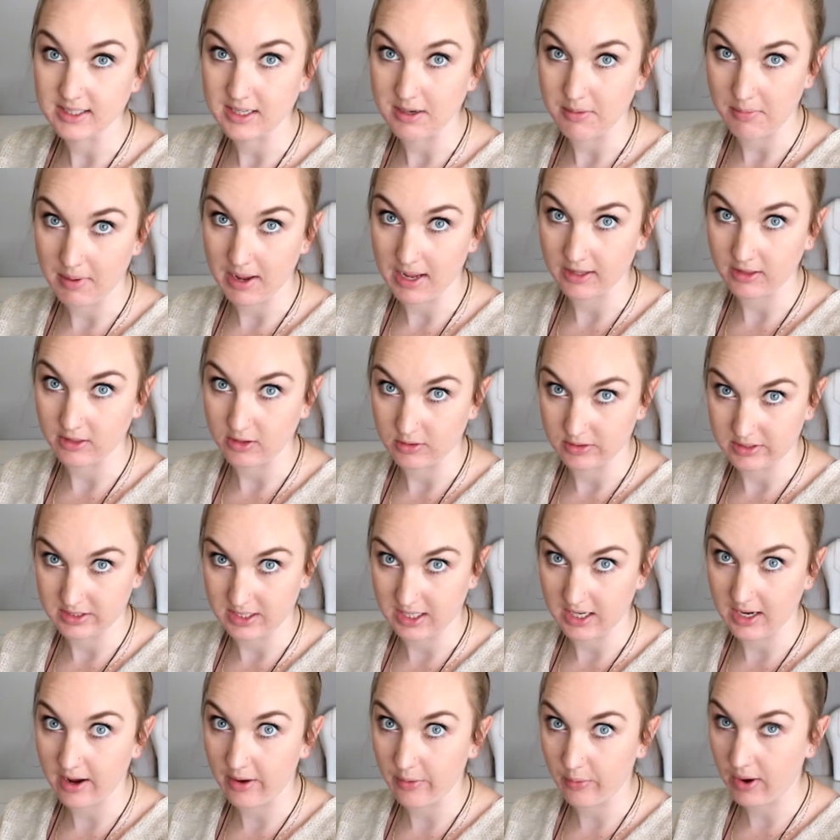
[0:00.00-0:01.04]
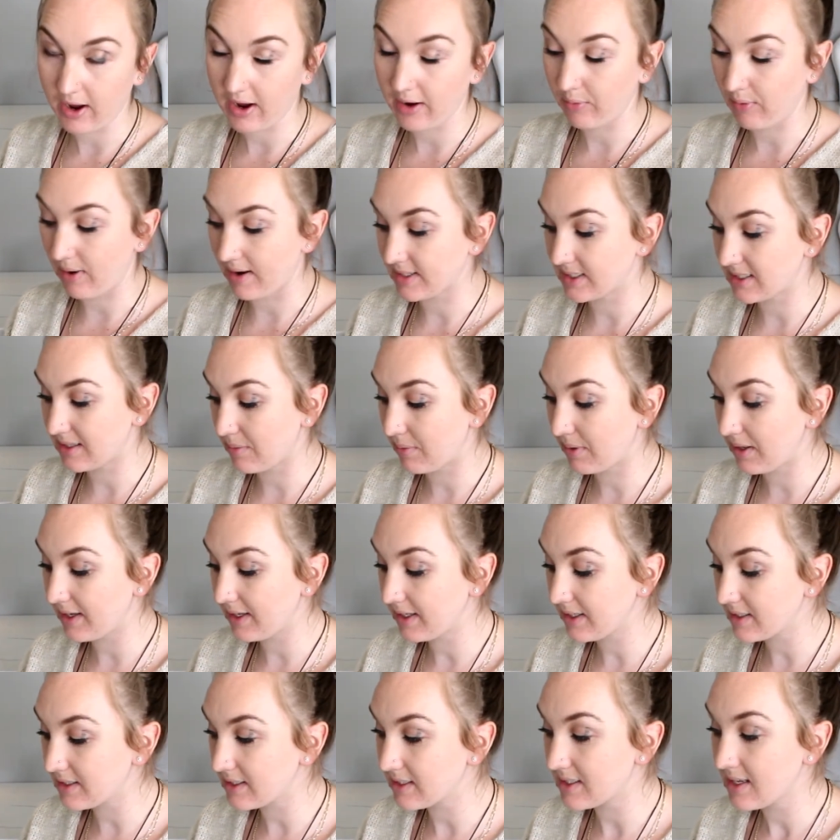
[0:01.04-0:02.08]
to make those DIY
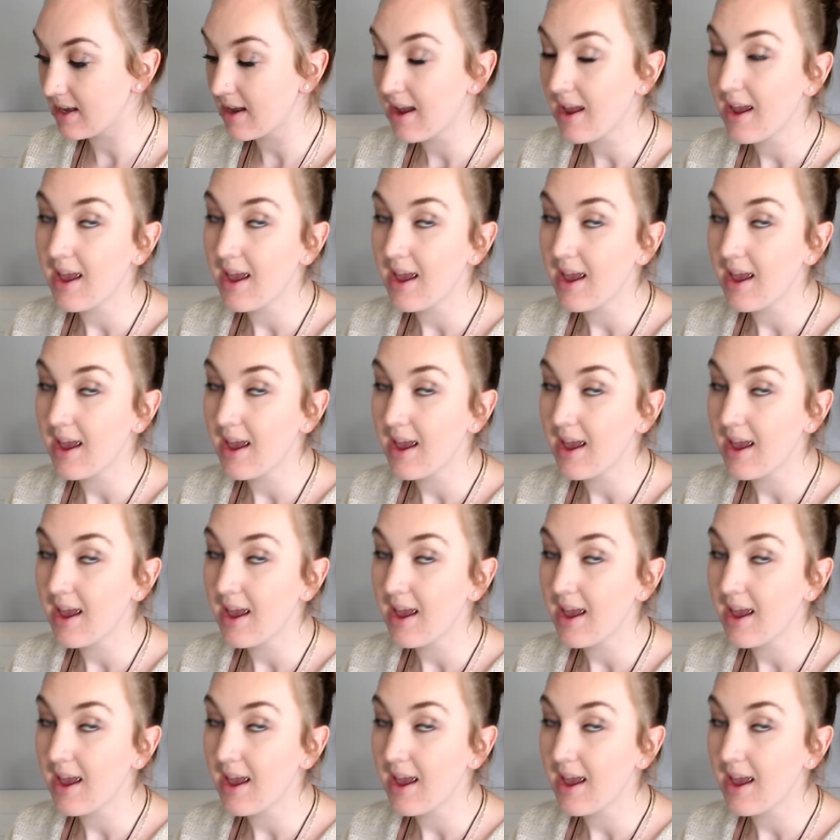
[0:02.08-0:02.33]
recipes.